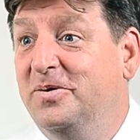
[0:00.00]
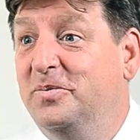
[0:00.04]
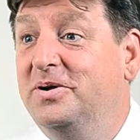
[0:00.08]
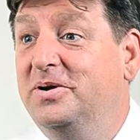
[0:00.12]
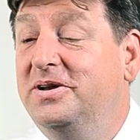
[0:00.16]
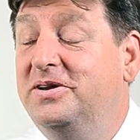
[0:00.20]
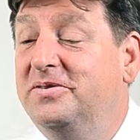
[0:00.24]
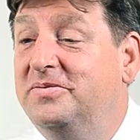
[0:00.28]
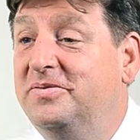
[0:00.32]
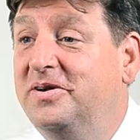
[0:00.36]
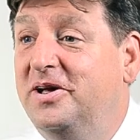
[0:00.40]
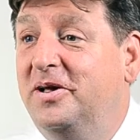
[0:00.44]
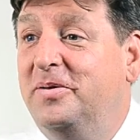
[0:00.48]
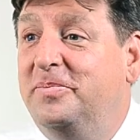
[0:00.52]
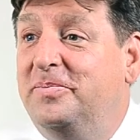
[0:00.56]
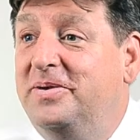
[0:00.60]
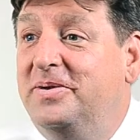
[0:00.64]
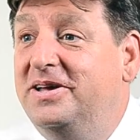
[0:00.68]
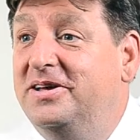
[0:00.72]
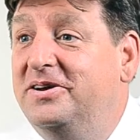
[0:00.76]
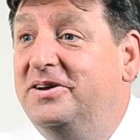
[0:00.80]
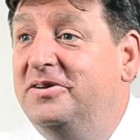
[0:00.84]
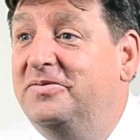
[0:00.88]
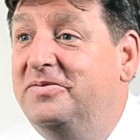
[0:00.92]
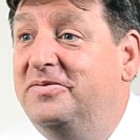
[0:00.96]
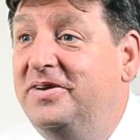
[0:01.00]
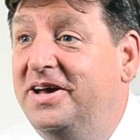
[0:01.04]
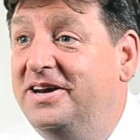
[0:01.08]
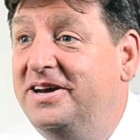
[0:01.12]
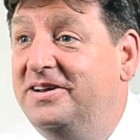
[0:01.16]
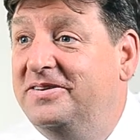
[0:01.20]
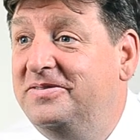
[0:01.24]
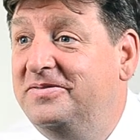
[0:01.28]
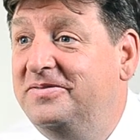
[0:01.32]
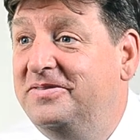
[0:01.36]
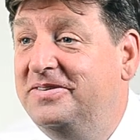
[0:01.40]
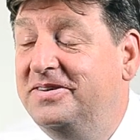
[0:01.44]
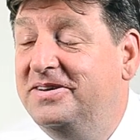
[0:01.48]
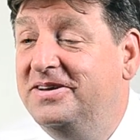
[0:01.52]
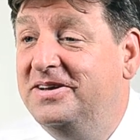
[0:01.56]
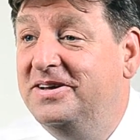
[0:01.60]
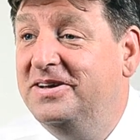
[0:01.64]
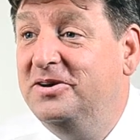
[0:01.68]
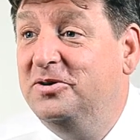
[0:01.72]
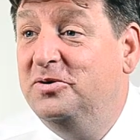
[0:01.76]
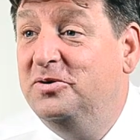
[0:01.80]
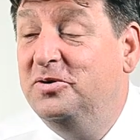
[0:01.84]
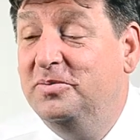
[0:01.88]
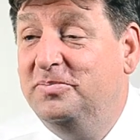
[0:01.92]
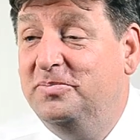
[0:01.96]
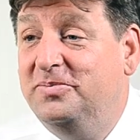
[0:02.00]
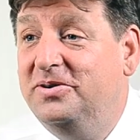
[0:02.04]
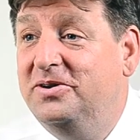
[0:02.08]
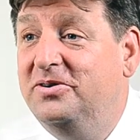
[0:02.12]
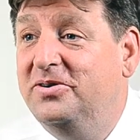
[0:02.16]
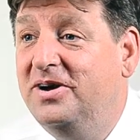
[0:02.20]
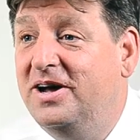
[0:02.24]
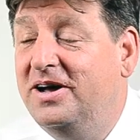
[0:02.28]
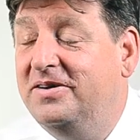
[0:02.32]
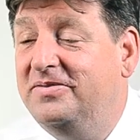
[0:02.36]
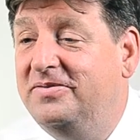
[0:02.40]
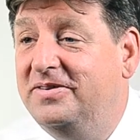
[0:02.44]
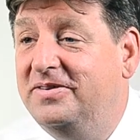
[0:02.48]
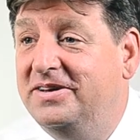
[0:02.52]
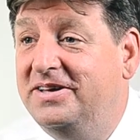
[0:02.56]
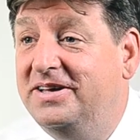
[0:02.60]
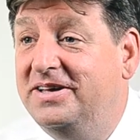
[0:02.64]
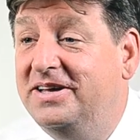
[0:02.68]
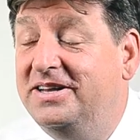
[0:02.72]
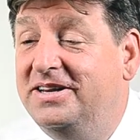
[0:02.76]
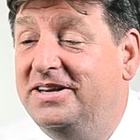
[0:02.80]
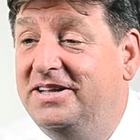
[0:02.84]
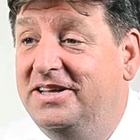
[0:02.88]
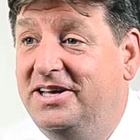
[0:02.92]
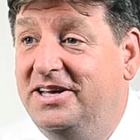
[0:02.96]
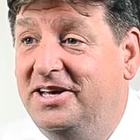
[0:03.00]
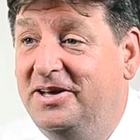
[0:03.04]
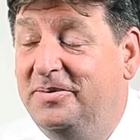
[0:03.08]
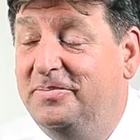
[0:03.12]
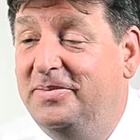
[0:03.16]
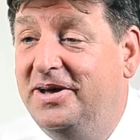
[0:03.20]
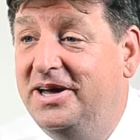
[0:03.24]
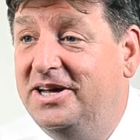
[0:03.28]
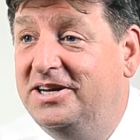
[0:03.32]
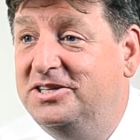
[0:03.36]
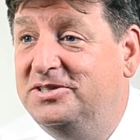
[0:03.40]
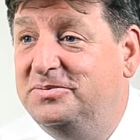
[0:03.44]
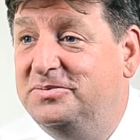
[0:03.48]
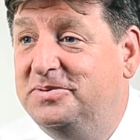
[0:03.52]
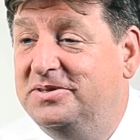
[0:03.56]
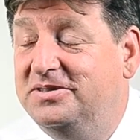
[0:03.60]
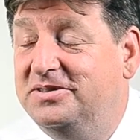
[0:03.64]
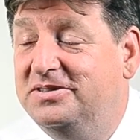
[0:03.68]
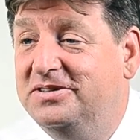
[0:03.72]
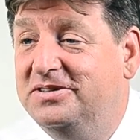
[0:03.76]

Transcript: We develop innovative cryptographic and key management